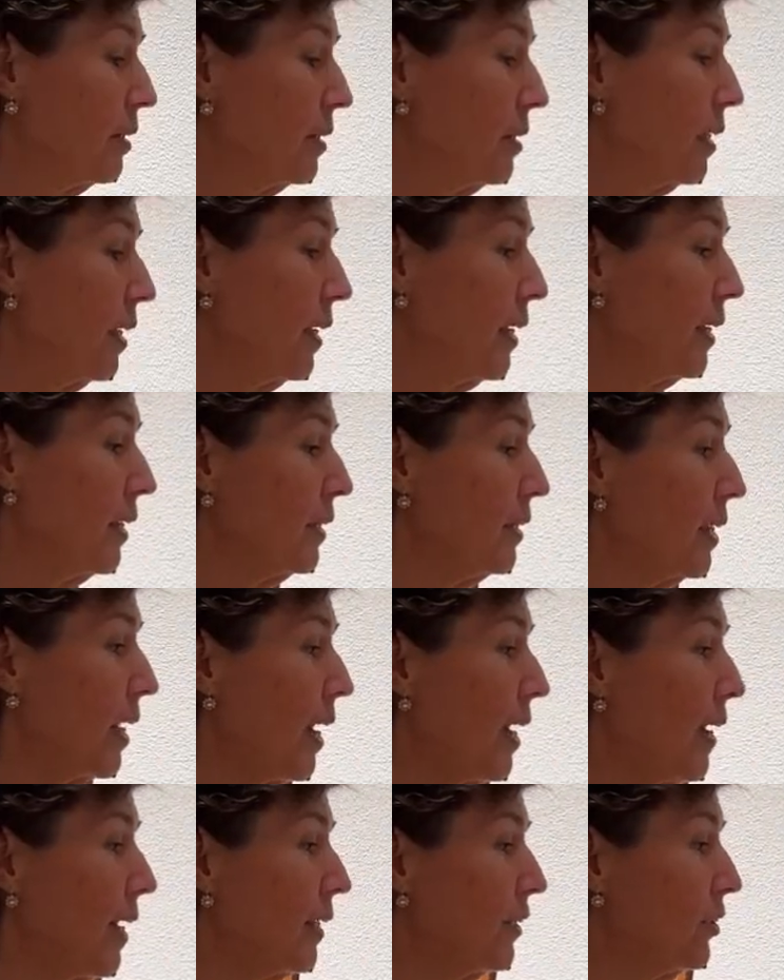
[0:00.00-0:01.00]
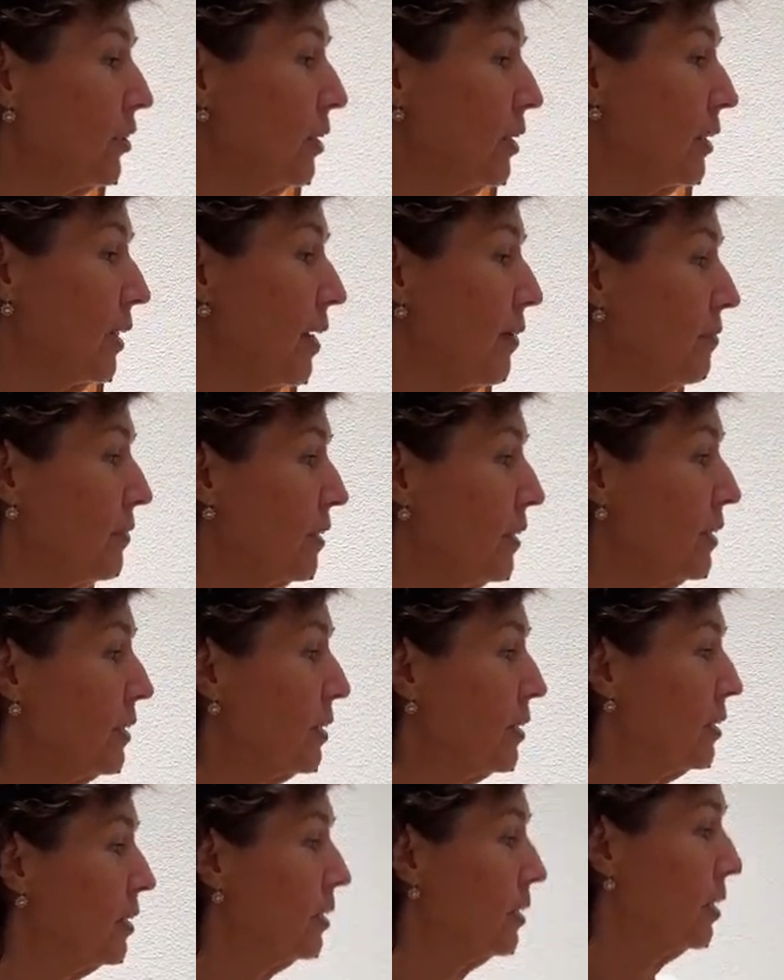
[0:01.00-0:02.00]
and I actually left
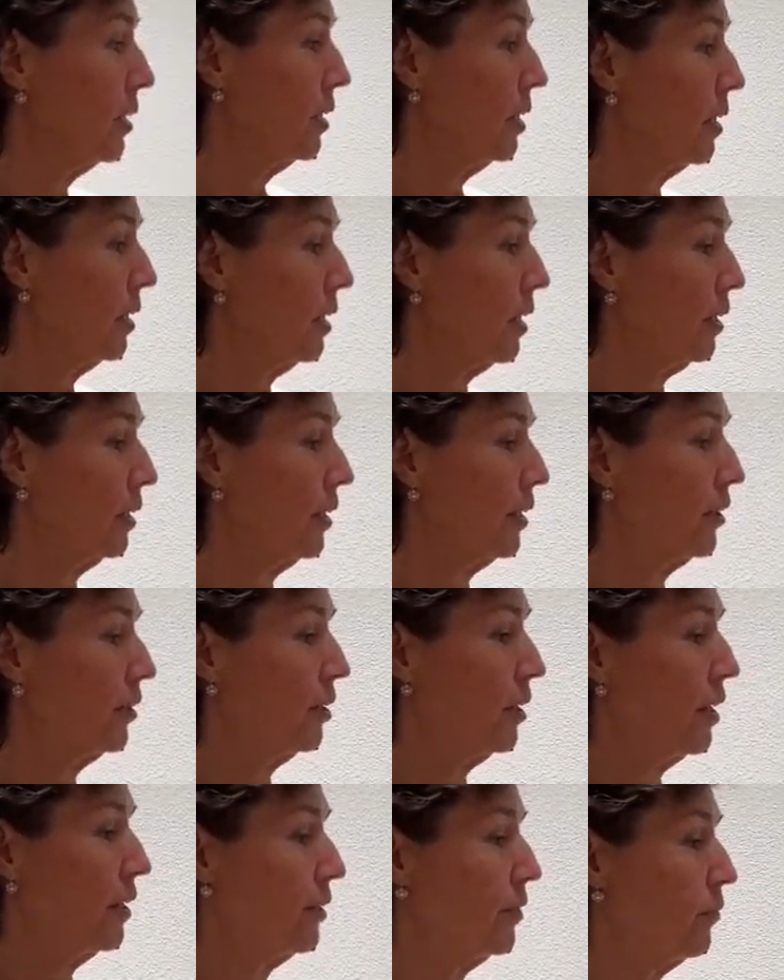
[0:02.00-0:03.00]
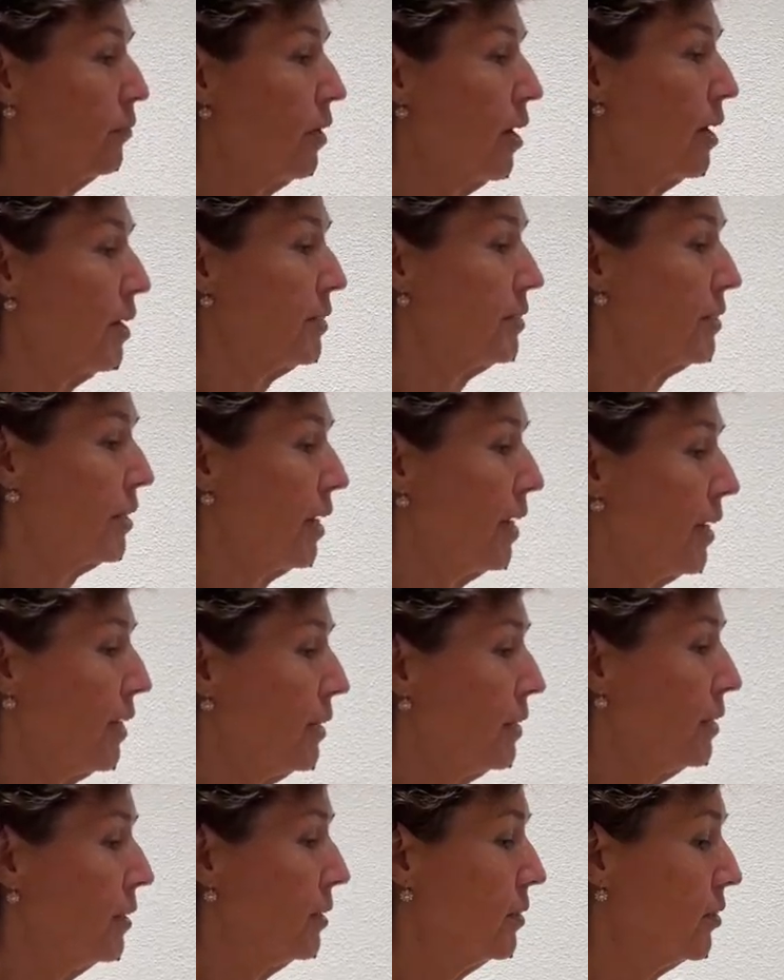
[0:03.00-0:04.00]
it a little on the raw
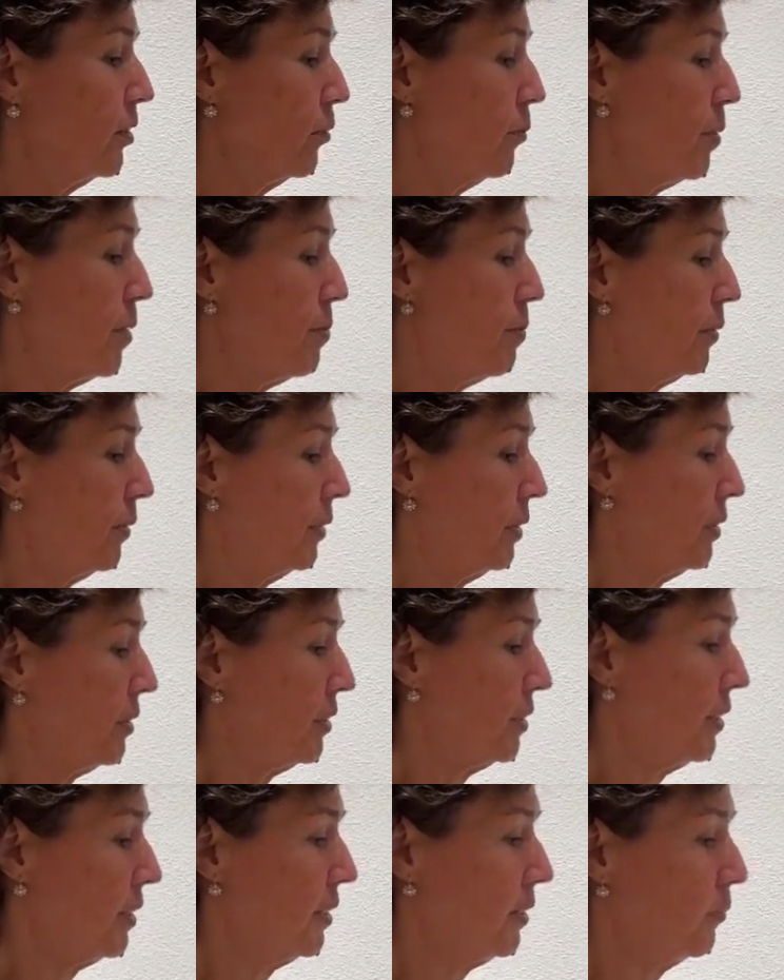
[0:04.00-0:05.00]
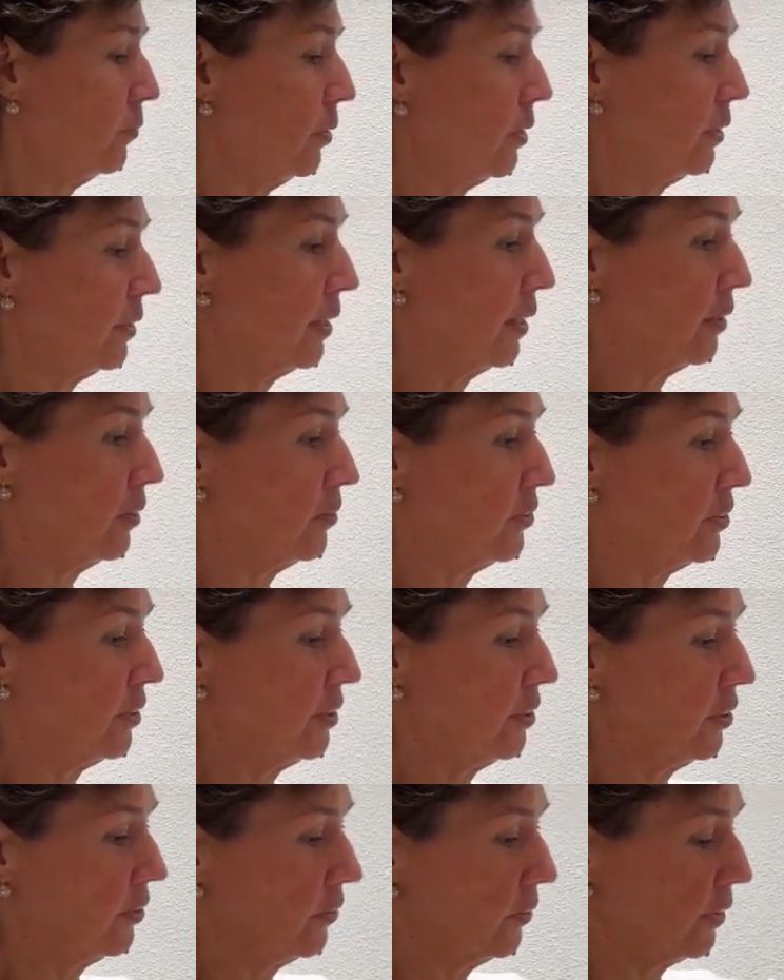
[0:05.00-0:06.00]
side so people can see the work that goes
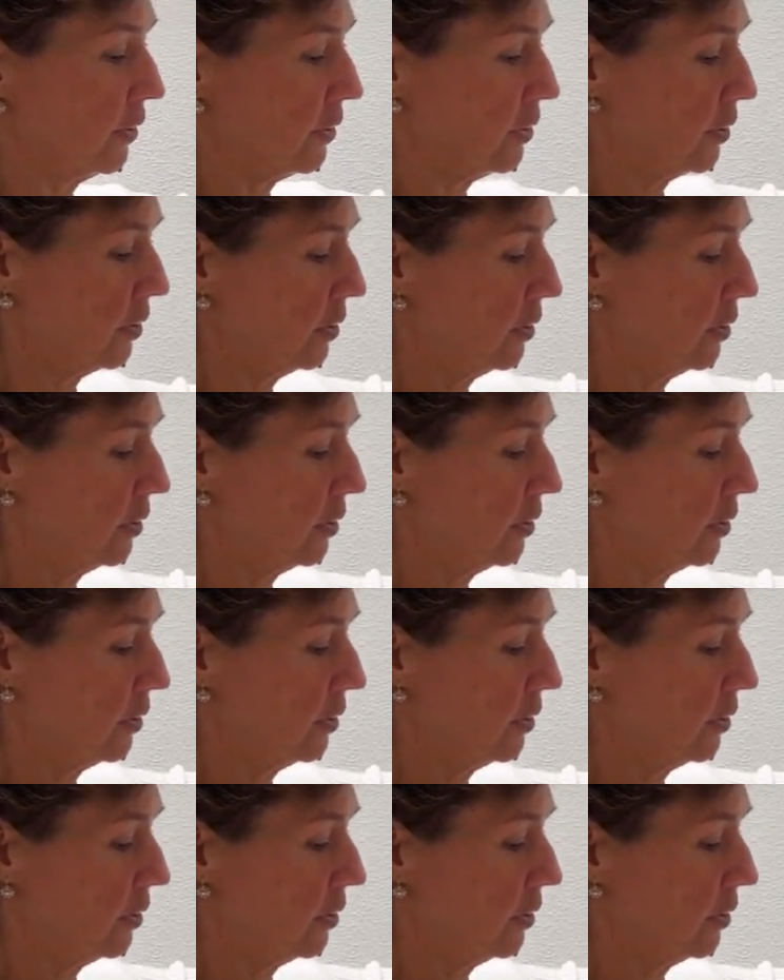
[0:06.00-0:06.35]
into it.